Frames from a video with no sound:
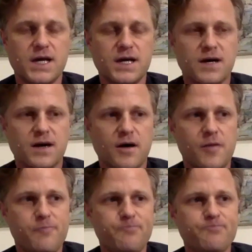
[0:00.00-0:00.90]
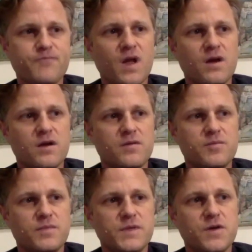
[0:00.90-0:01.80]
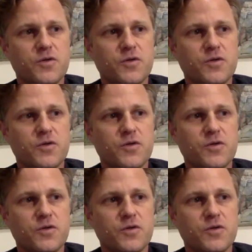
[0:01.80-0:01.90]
and you know,